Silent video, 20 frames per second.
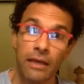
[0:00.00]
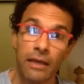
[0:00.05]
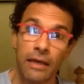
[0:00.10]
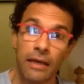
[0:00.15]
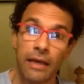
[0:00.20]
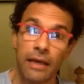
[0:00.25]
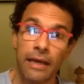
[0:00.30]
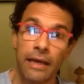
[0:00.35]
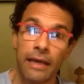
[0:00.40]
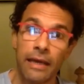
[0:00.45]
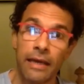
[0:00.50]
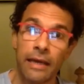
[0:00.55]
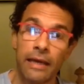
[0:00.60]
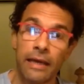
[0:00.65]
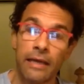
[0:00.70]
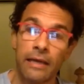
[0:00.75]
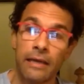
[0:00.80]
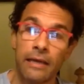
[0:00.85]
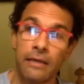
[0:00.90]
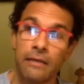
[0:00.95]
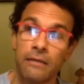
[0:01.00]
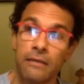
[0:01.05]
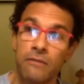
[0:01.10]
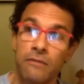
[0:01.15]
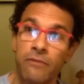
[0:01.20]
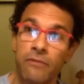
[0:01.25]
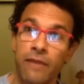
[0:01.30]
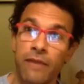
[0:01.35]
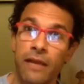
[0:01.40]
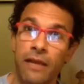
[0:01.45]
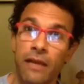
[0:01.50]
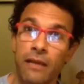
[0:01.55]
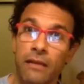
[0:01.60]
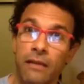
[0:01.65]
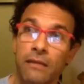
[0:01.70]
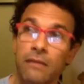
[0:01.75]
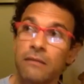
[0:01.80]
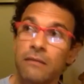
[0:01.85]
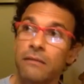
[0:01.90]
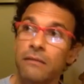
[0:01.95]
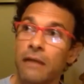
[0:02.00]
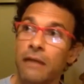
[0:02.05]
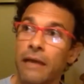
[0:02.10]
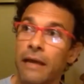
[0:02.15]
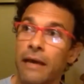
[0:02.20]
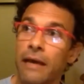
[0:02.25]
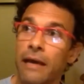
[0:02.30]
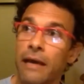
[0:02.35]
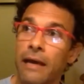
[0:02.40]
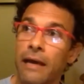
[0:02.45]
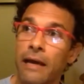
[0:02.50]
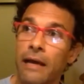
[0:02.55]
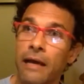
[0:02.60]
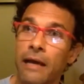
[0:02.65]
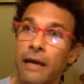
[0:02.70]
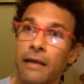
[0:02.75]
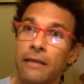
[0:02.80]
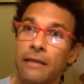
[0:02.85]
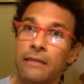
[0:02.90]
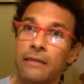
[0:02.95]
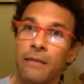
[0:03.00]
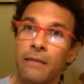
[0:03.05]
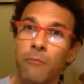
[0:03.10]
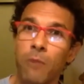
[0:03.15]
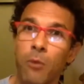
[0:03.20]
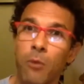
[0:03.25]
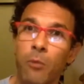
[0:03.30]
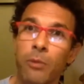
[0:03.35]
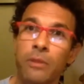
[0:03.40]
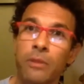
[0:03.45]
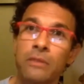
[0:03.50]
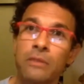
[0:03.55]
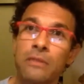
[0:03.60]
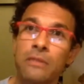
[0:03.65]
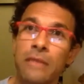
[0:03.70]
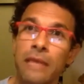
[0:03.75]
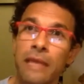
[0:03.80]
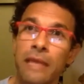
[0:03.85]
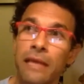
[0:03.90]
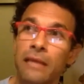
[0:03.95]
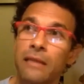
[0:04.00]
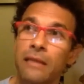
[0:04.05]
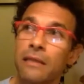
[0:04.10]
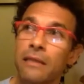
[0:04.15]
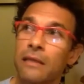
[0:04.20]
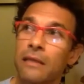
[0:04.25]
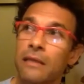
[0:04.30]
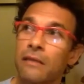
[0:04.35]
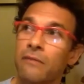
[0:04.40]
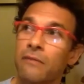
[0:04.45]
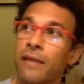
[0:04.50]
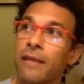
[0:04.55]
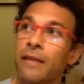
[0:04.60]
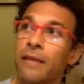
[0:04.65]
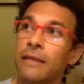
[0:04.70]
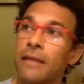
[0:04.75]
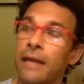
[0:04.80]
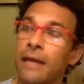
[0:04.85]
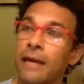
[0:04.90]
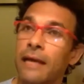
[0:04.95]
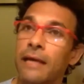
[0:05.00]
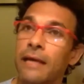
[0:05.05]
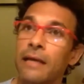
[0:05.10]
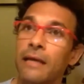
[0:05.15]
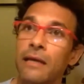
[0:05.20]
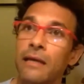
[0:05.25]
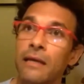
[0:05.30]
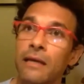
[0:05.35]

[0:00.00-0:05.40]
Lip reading: And it felt at some moments that it felt like,